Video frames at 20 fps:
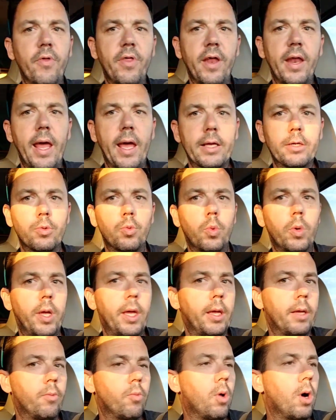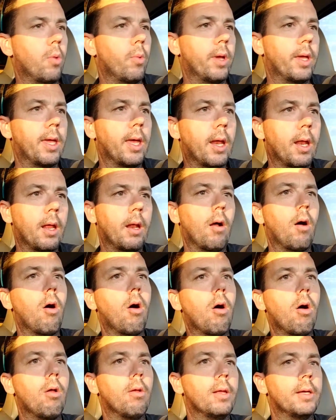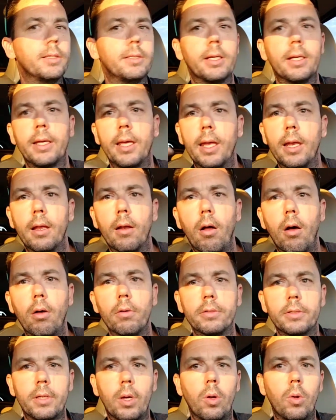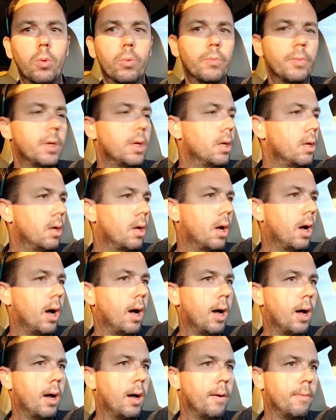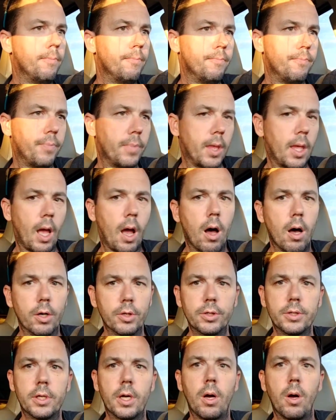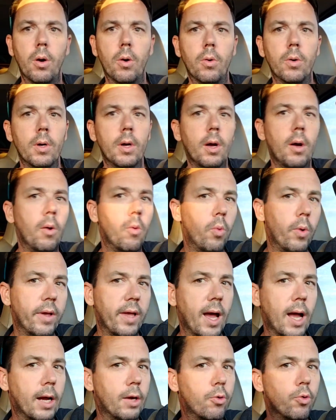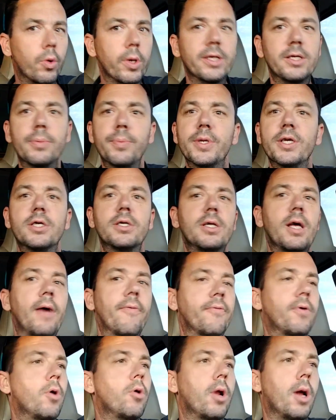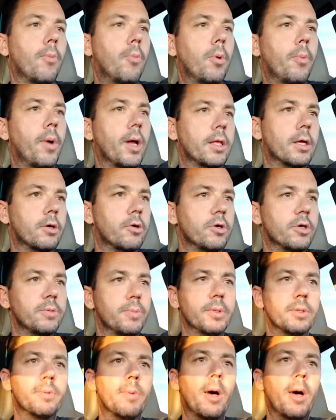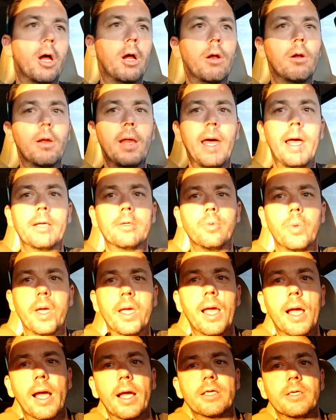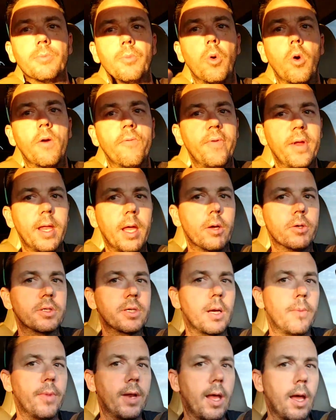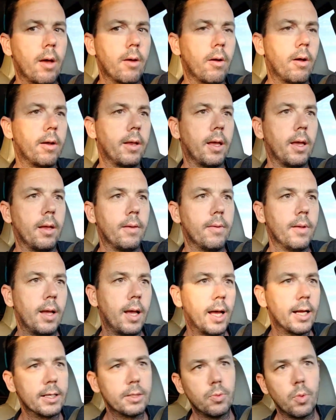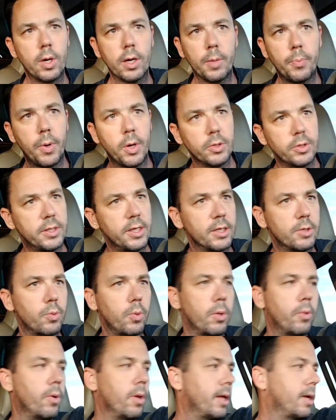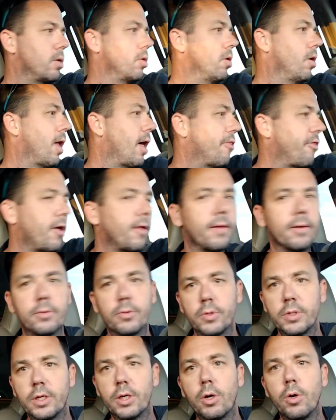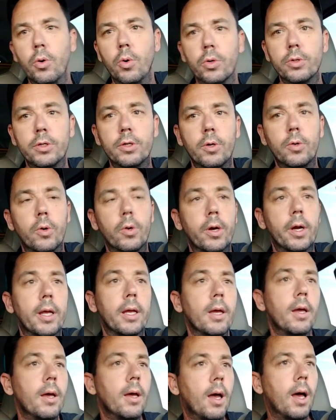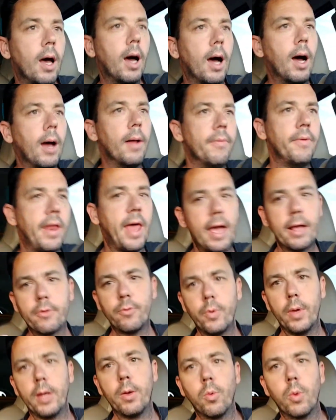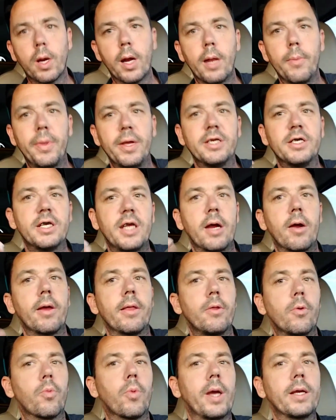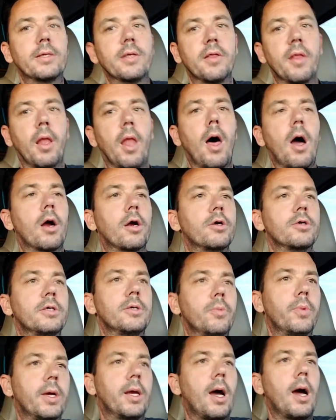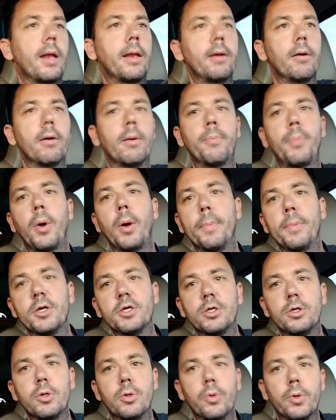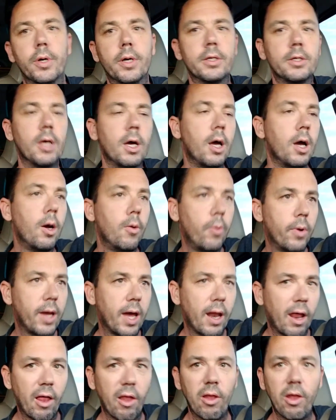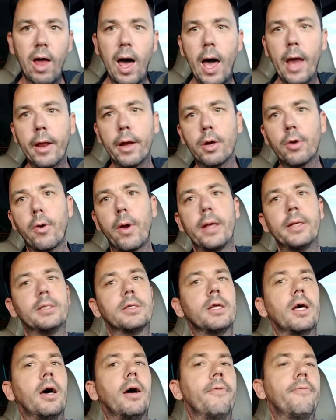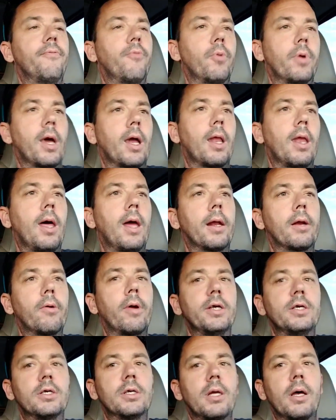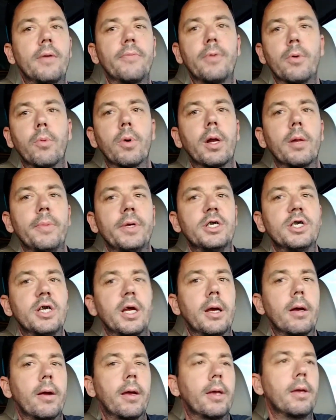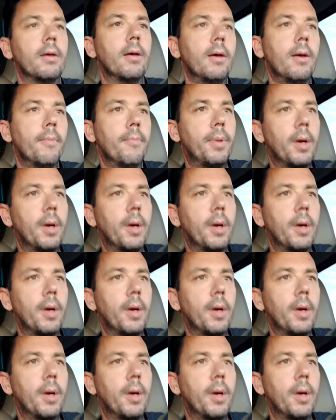for the next week while we get it all listed, get it all sold. Um, also, we got Christmas stuff going up. We bought the Christmas locker last week. I got some more videos coming out on it. I just wanted to post this one really cool. I thought this was a cool story. Uh, next week, we're going to be sharing the rest of the lockers that we got here at Public Storage. We got a lot of great stuff. We got a lot of great stuff that we're going to be sharing,